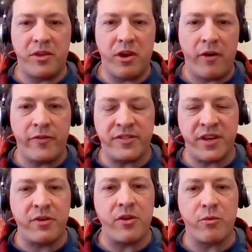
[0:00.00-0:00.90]
to the office
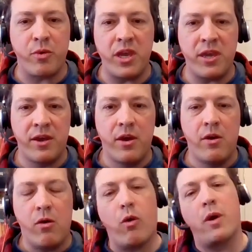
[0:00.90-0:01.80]
every other week,
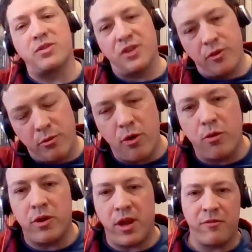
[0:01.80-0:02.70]
or I was on the
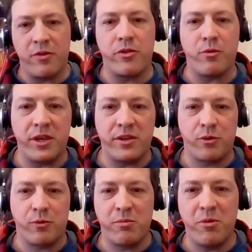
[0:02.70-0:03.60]
road every other week.
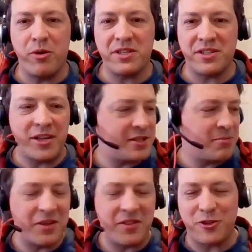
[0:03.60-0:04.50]
So remote is not
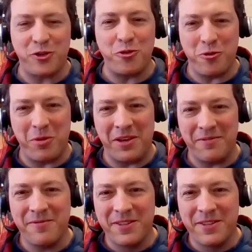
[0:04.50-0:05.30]
something that's new to me.